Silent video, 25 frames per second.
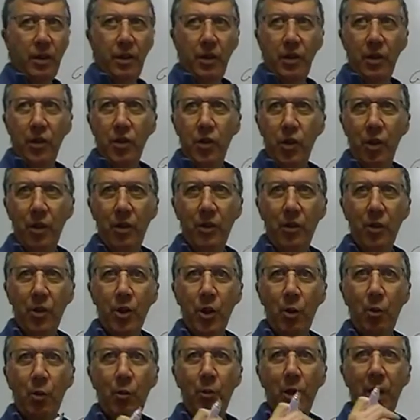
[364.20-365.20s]
So even
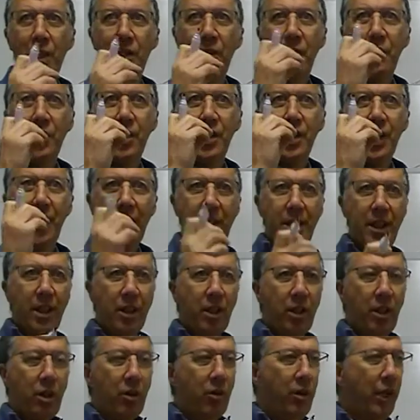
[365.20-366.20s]
though we might have set it
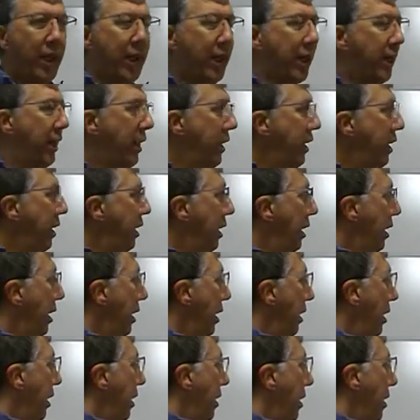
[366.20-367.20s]
correctly,
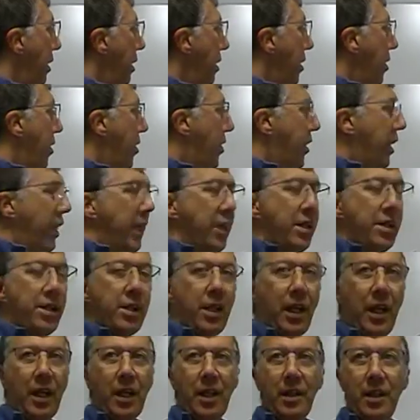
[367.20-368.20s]
things
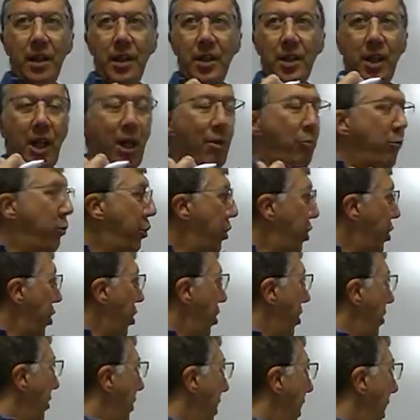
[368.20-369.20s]
like the temperature of the